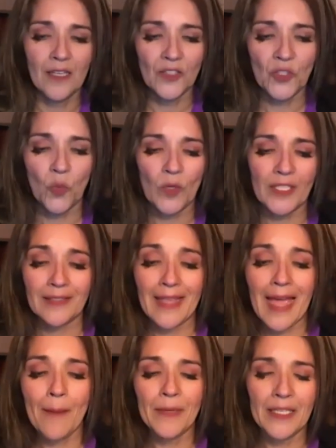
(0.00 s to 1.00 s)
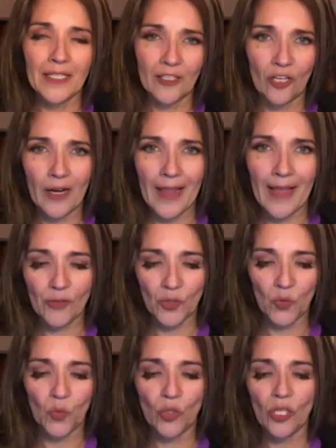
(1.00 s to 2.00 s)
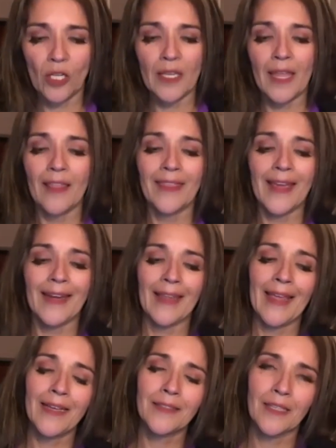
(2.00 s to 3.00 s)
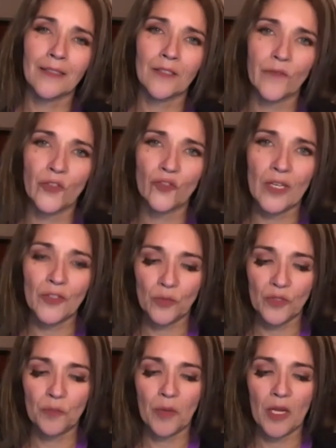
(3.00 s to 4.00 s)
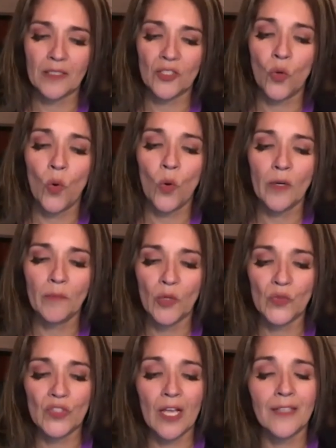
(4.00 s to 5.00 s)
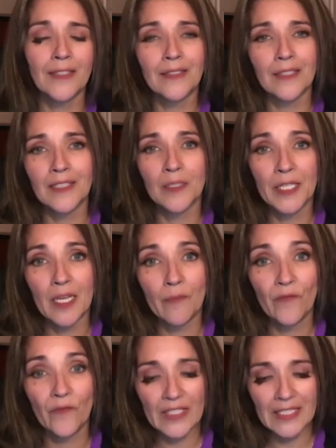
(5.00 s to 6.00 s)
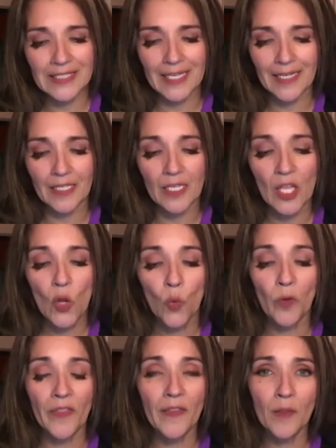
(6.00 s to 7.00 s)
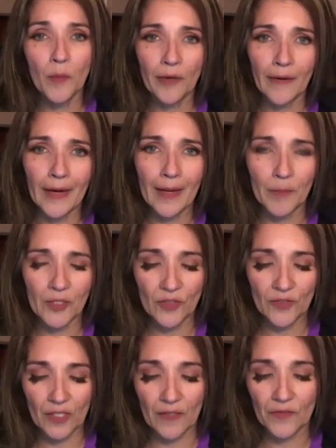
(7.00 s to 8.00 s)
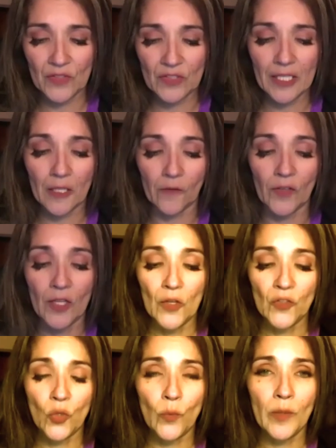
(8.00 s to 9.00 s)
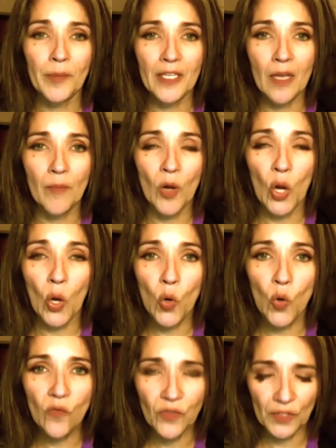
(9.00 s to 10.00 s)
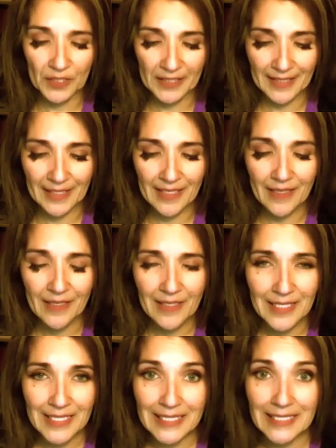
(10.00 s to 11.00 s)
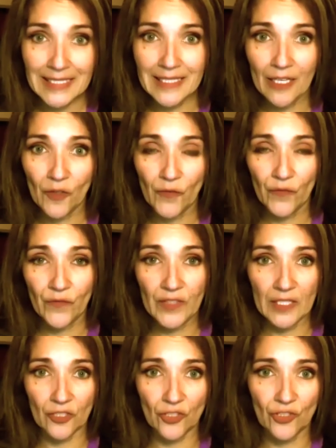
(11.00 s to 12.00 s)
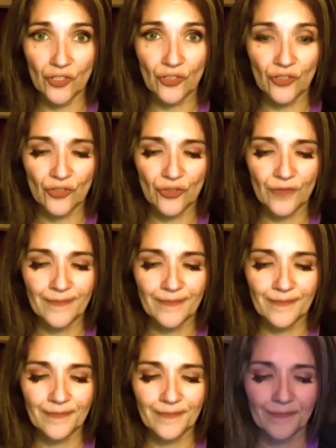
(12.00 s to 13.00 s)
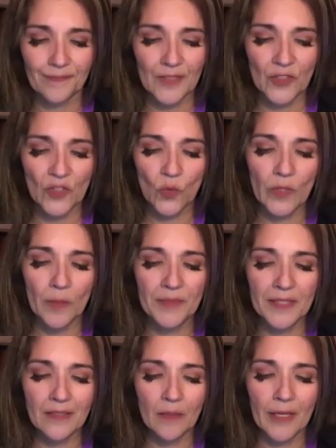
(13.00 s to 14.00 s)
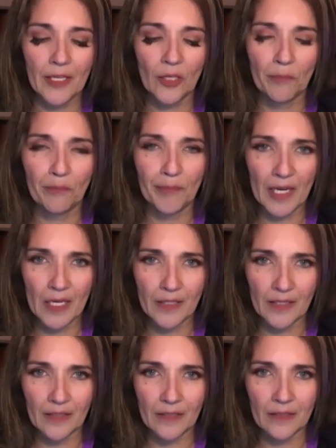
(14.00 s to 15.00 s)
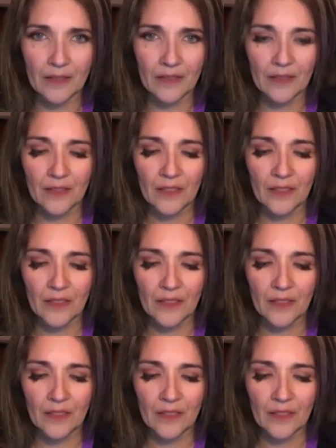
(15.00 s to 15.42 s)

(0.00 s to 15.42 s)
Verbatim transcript: to what is happening in our outer world, that excess of stress response hormones causes us to become fixated within the parameters of self. So we become overly selfish. So we obsess about our bodies